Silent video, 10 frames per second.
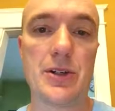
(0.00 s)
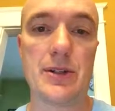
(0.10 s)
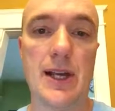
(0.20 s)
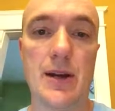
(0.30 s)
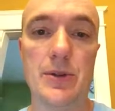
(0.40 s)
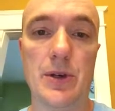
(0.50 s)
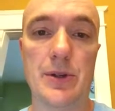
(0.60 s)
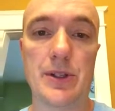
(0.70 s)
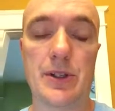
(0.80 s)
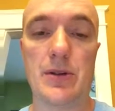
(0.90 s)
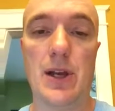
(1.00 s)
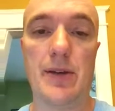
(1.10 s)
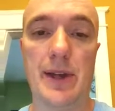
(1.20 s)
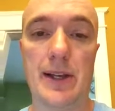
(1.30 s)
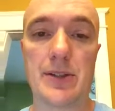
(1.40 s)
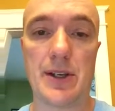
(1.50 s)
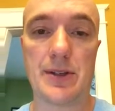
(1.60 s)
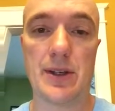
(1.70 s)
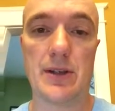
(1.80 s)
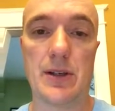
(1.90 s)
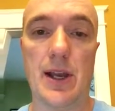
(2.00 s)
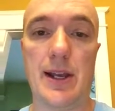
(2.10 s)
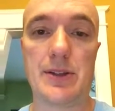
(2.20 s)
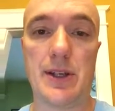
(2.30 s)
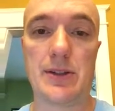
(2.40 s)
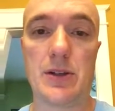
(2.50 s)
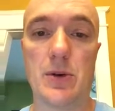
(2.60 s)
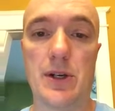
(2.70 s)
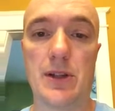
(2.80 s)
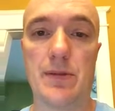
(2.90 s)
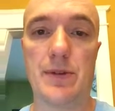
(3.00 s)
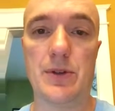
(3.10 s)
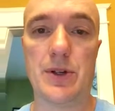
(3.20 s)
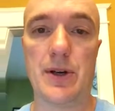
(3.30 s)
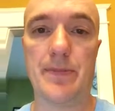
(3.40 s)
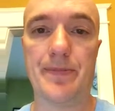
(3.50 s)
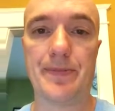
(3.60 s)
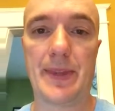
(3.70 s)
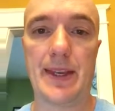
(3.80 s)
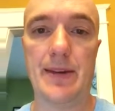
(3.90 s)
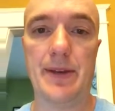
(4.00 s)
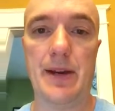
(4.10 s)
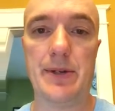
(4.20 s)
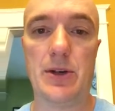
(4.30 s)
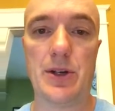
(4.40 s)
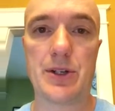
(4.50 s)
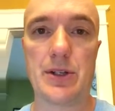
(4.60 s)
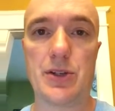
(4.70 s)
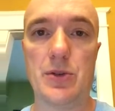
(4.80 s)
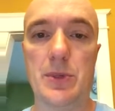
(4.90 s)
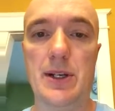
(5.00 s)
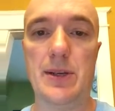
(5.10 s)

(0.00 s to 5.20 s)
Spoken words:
you download it so you have access to it in the future. If you have any questions, shoot me an